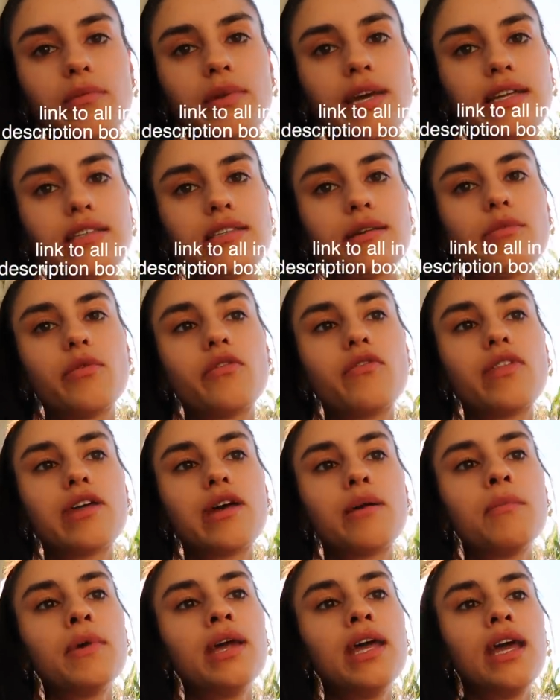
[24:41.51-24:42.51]
Like some of
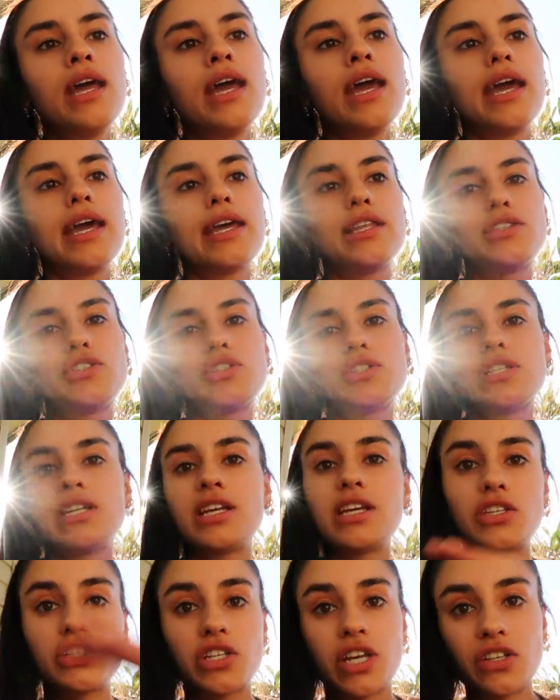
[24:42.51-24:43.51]
them, it's just in
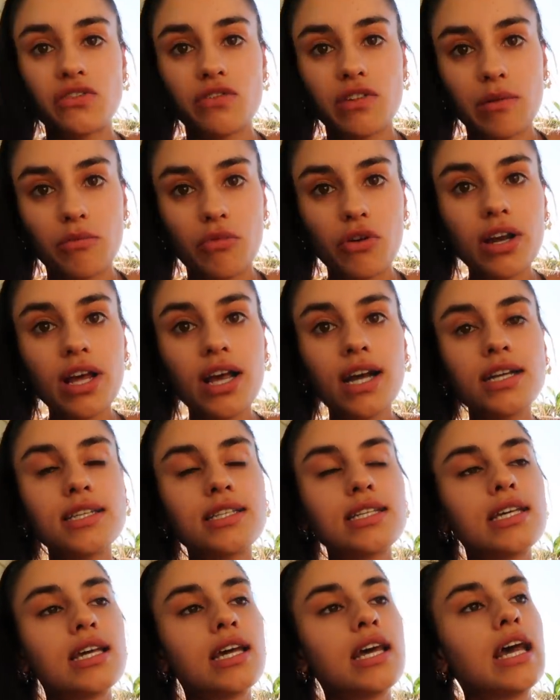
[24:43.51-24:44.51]
exchange for the product.